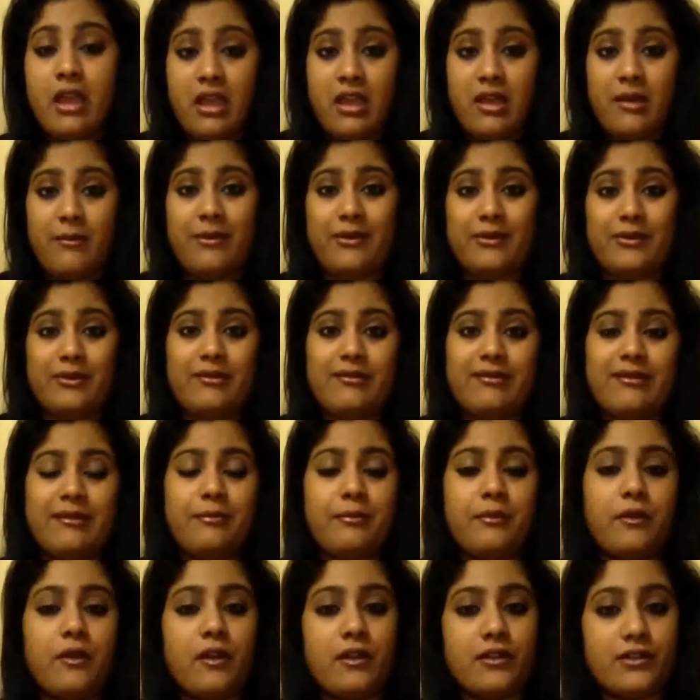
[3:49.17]
about the
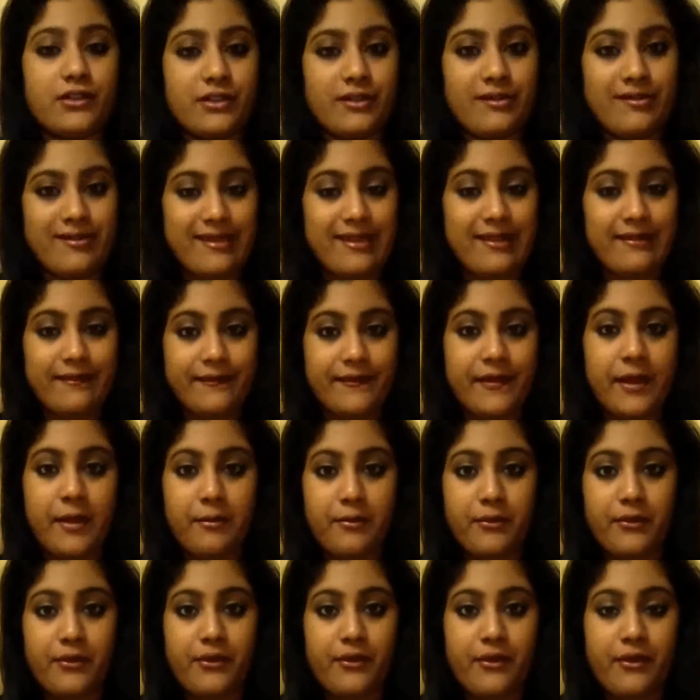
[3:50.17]
subconscious self
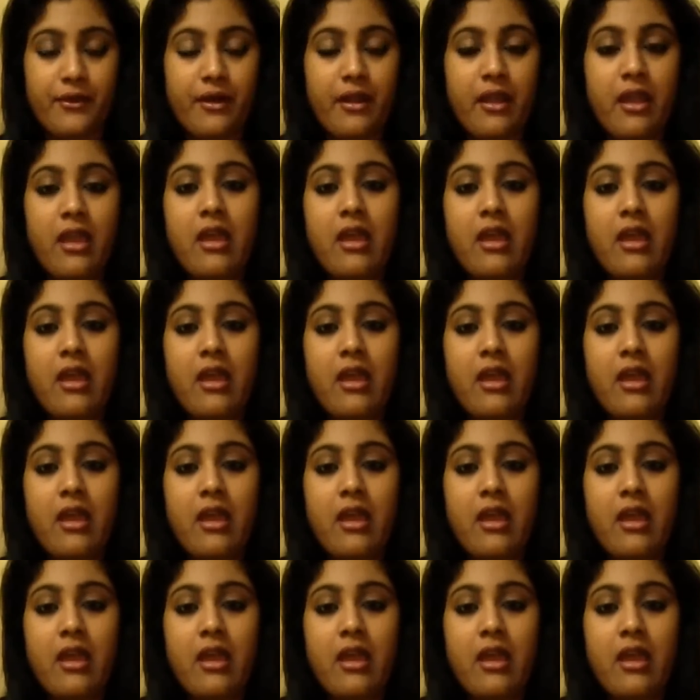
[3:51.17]
number.